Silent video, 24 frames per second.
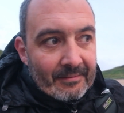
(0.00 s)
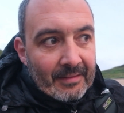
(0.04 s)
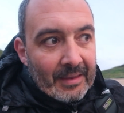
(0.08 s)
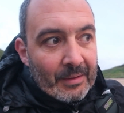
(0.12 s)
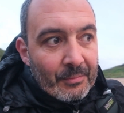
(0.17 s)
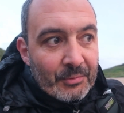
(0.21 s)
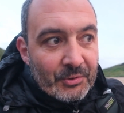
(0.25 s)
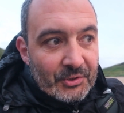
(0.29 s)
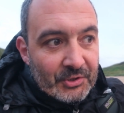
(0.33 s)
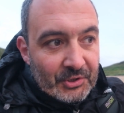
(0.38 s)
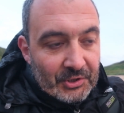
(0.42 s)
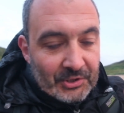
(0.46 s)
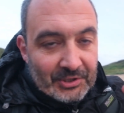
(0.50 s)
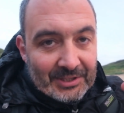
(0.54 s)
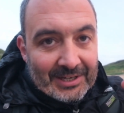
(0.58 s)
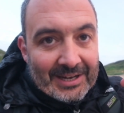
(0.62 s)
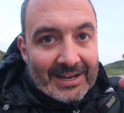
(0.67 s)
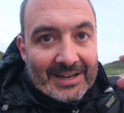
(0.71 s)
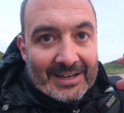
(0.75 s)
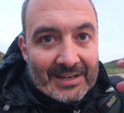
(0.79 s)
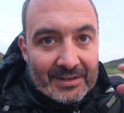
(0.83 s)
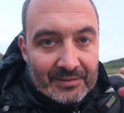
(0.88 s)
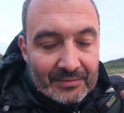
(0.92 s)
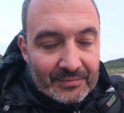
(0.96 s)
it was just
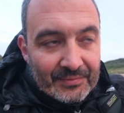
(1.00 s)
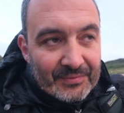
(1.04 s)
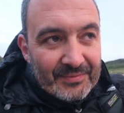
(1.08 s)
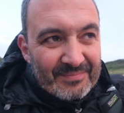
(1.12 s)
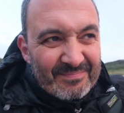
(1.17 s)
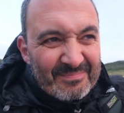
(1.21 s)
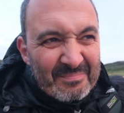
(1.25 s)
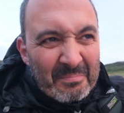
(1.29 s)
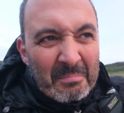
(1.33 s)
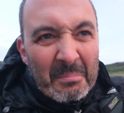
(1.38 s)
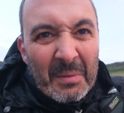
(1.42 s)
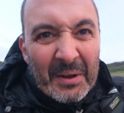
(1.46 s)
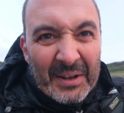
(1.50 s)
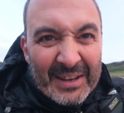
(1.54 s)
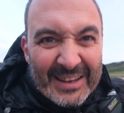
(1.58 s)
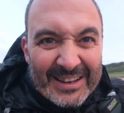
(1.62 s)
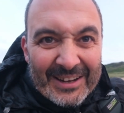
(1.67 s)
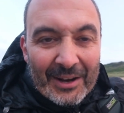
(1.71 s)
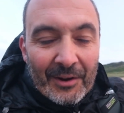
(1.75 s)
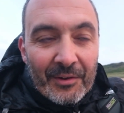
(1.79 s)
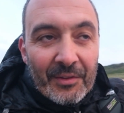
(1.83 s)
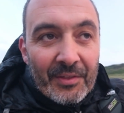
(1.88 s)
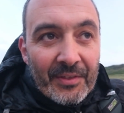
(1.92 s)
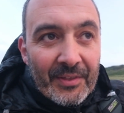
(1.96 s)
kind of
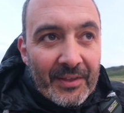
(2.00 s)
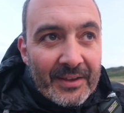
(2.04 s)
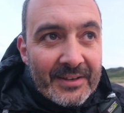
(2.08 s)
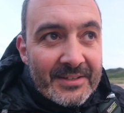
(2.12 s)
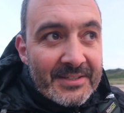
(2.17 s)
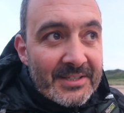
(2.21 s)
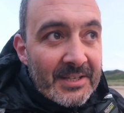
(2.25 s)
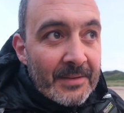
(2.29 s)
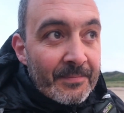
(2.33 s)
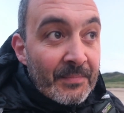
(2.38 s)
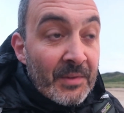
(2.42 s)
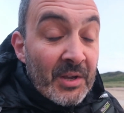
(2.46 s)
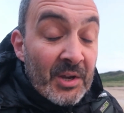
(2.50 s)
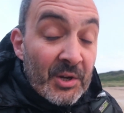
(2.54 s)
muddying out things.